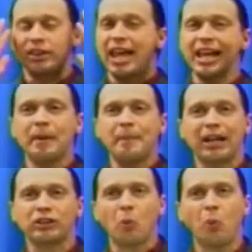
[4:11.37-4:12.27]
Think
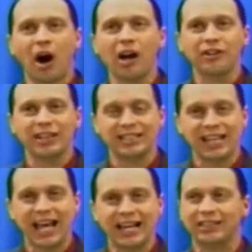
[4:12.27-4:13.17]
about the water it
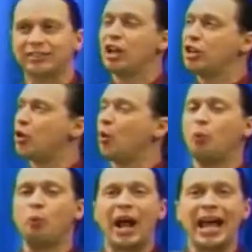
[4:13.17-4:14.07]
takes to
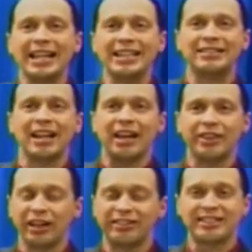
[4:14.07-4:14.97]
raise
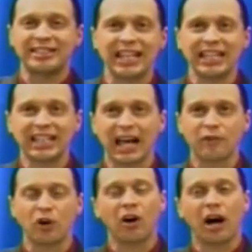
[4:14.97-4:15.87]
the sea
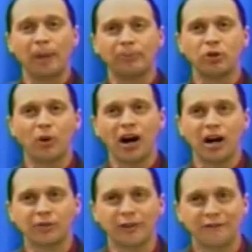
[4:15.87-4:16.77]
level up to
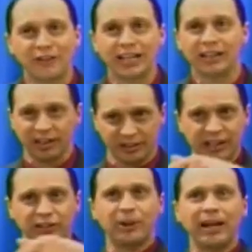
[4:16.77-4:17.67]
100 feet.
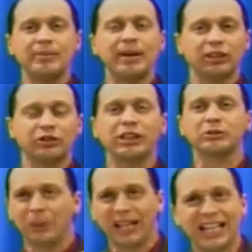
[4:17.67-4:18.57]
There's my email
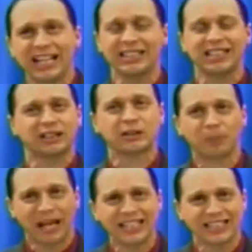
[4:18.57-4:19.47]
address. Please
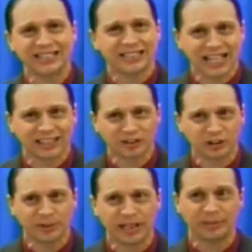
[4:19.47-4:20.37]
explain these things
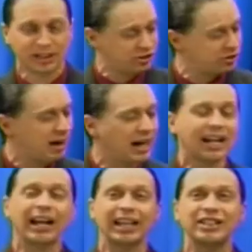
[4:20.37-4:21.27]
to me, because you
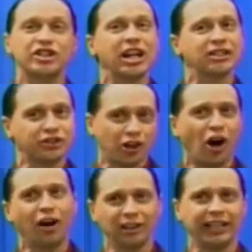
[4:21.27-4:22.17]
might not get a chance to
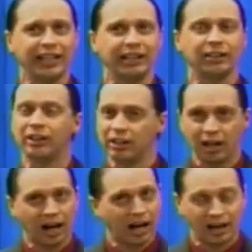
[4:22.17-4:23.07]
call in.
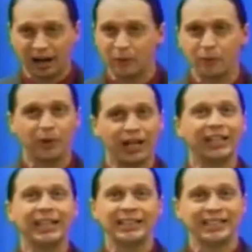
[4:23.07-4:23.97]
I
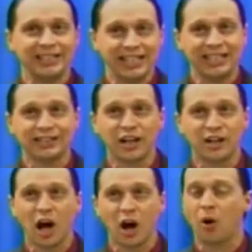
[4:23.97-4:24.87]
really need to
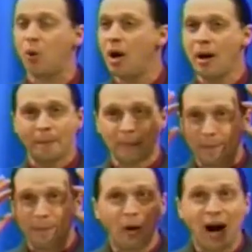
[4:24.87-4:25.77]
know.
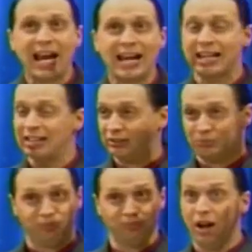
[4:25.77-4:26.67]
My brain is...